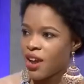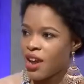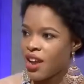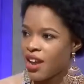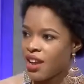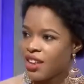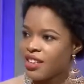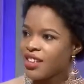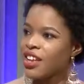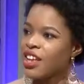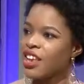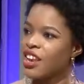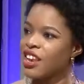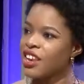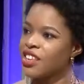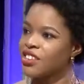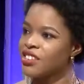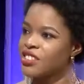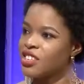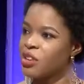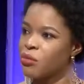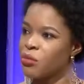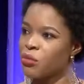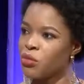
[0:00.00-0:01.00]
mm -hmm. Let's
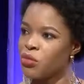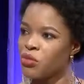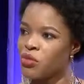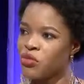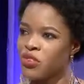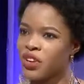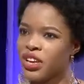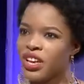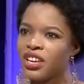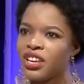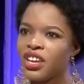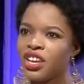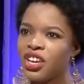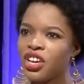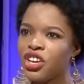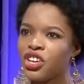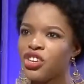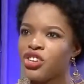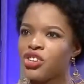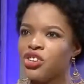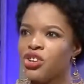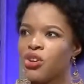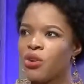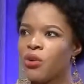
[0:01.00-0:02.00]
keep moving, you
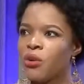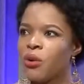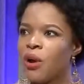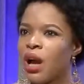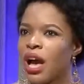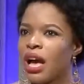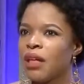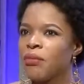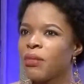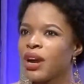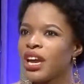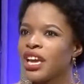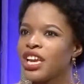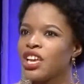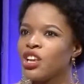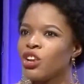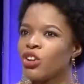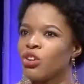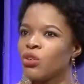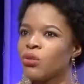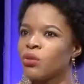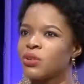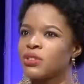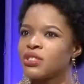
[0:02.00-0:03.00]
know. And my in-law
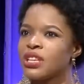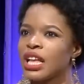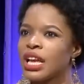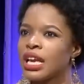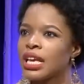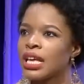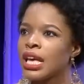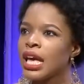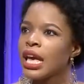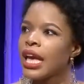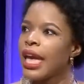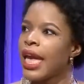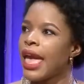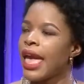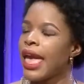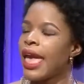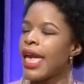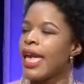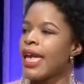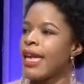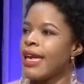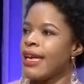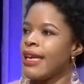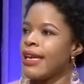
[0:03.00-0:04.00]
was like,
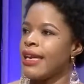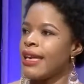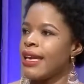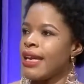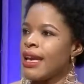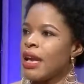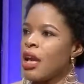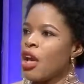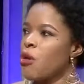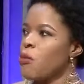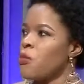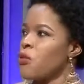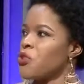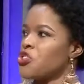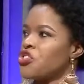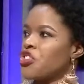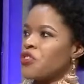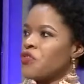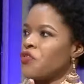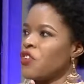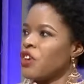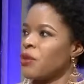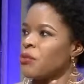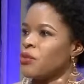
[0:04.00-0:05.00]
hey, Project
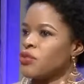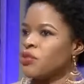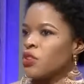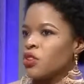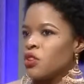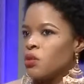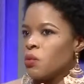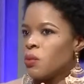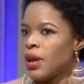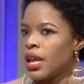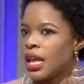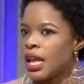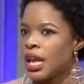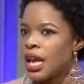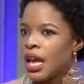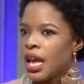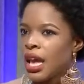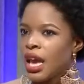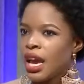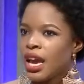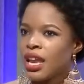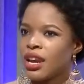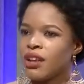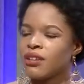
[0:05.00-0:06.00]
Fame is on the way,
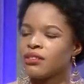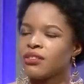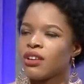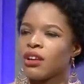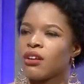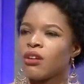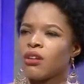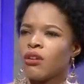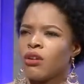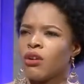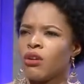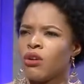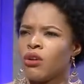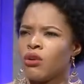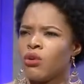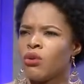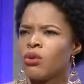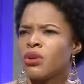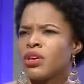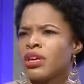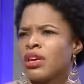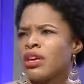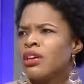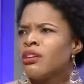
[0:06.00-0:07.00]
and I was like,
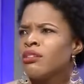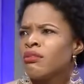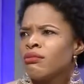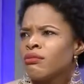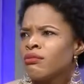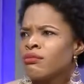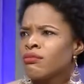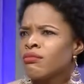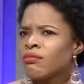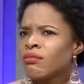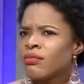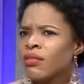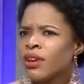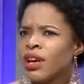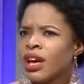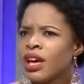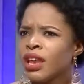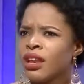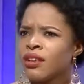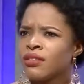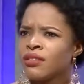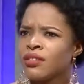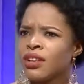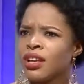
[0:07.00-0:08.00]
okay, and I
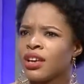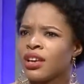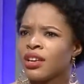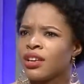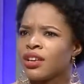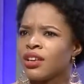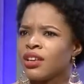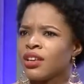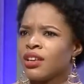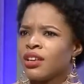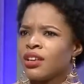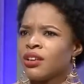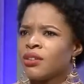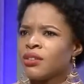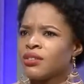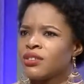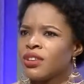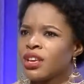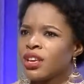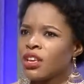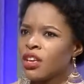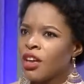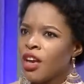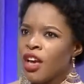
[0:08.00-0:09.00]
was like, he was like,
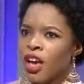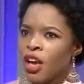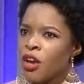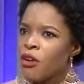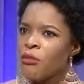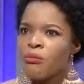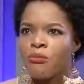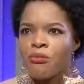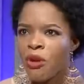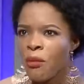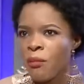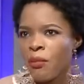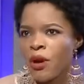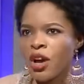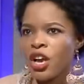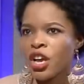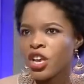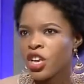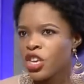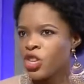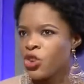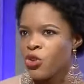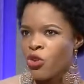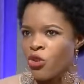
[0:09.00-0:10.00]
remember
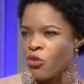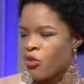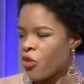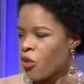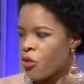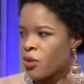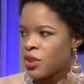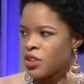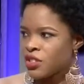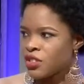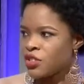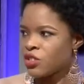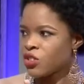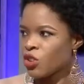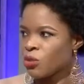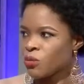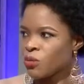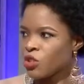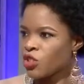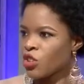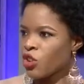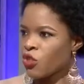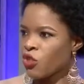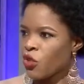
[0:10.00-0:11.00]
you have always something
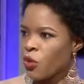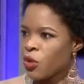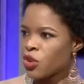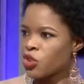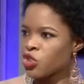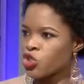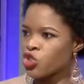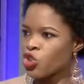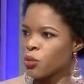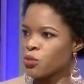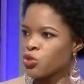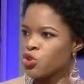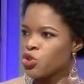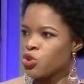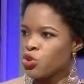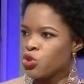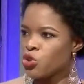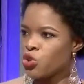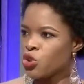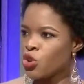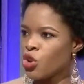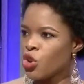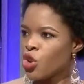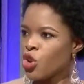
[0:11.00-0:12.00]
have always stopped you
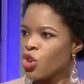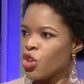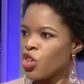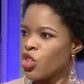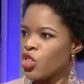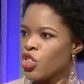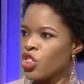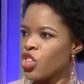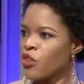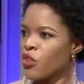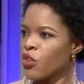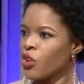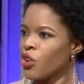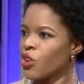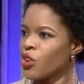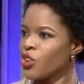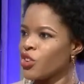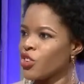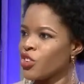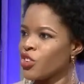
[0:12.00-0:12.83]
these people they'll, they they they